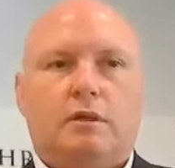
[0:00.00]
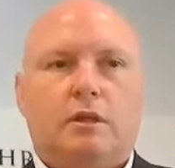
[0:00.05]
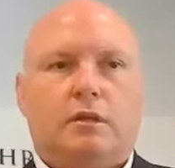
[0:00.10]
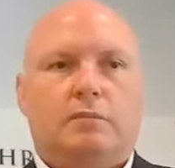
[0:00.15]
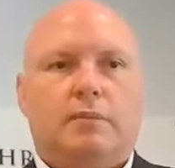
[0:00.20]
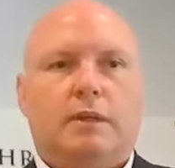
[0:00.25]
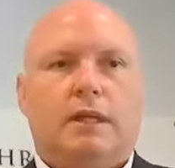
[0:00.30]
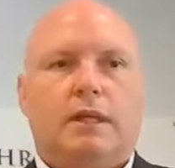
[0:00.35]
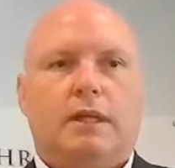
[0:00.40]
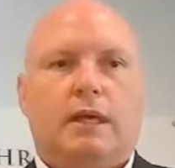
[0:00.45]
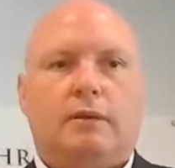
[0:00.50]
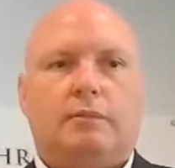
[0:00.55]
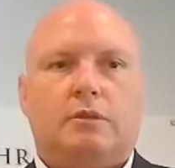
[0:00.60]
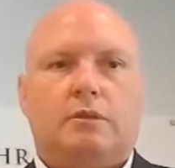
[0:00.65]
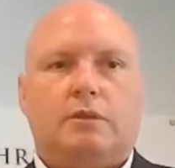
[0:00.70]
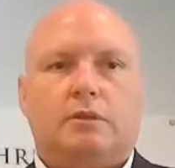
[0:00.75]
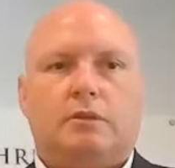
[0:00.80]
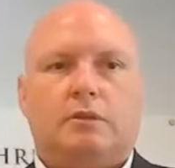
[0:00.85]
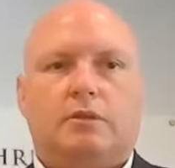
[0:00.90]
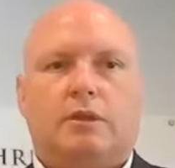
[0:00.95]
being able
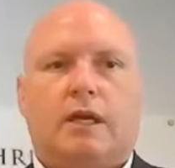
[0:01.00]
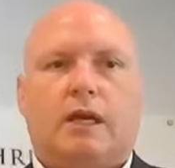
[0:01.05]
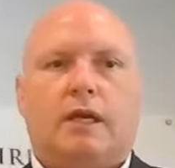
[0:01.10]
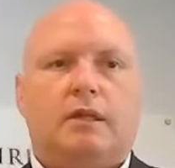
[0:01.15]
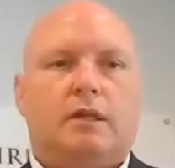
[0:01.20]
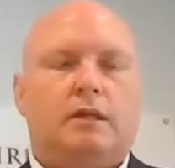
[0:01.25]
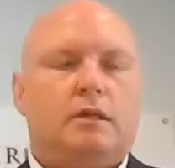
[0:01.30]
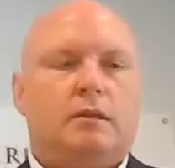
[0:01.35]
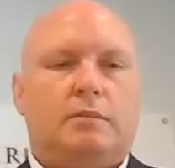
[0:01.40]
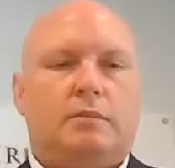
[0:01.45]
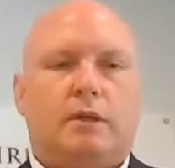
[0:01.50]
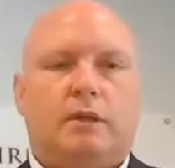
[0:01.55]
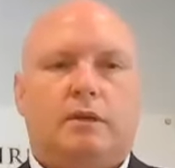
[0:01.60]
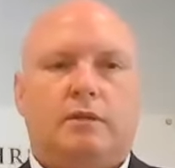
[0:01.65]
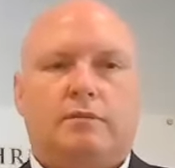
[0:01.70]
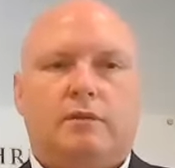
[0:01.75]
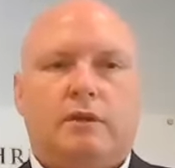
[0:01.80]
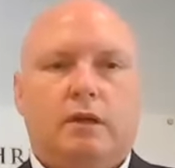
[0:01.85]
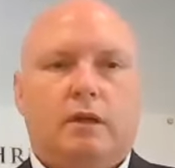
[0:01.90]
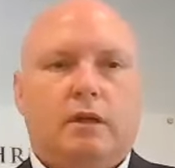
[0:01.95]
to create a little bit
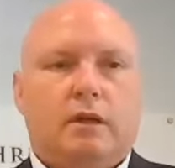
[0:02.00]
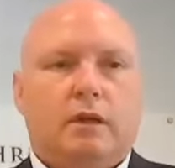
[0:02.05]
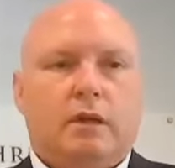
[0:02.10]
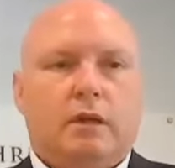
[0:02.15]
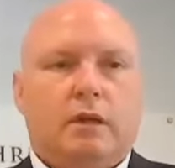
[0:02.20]
of